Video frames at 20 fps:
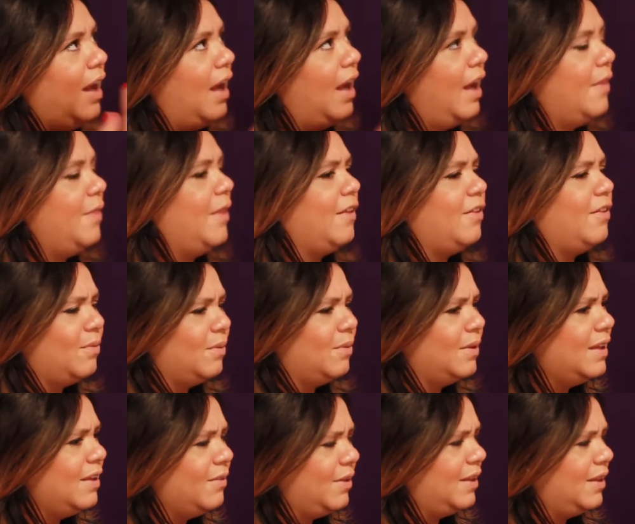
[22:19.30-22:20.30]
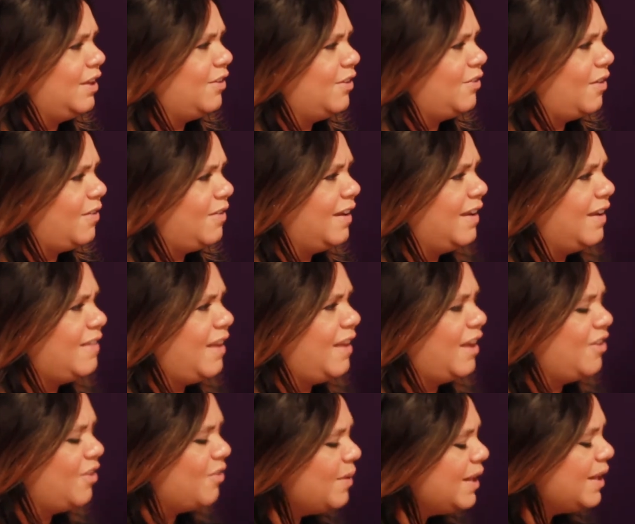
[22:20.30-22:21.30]
that's really interesting is that
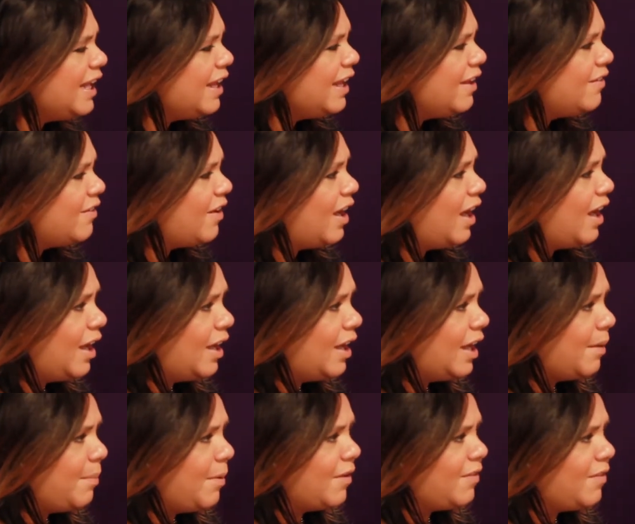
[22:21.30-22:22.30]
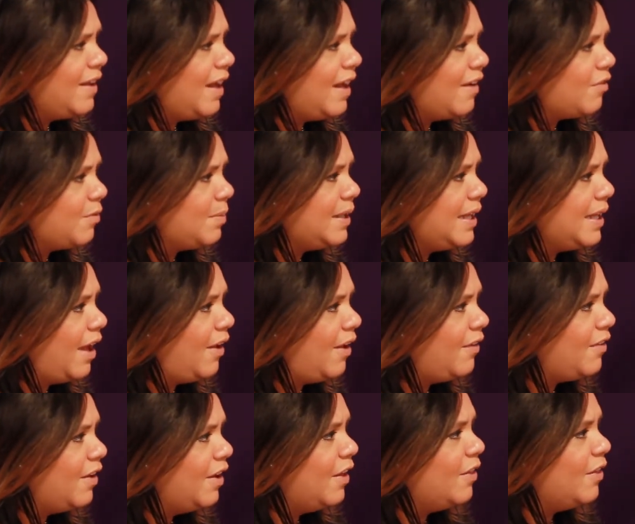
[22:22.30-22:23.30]
your readings, in comparison to everybody
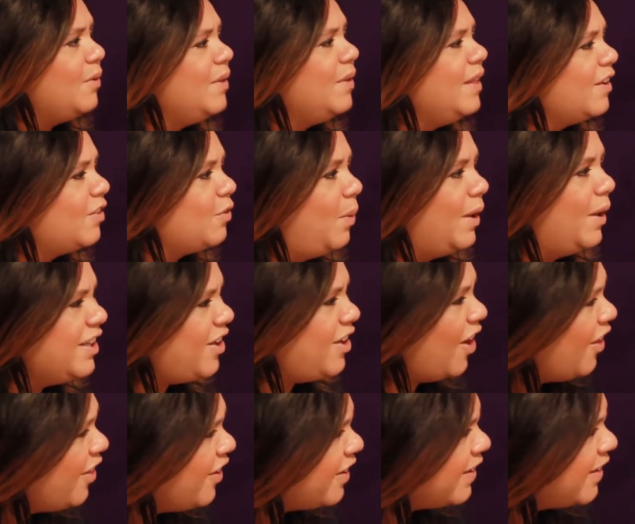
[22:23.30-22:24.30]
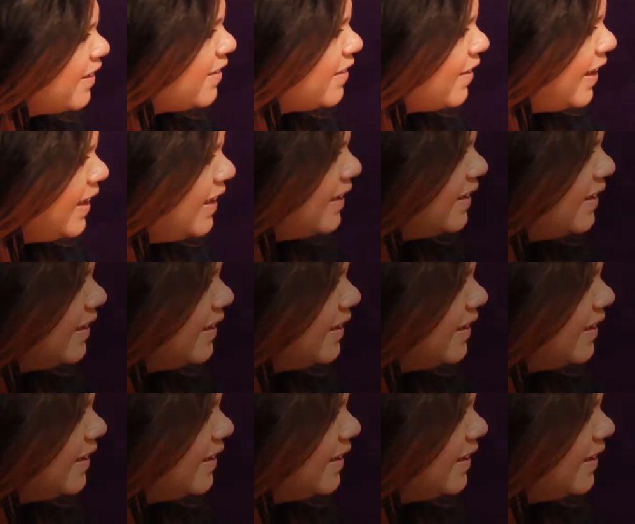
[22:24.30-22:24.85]
else, they're like $20, right?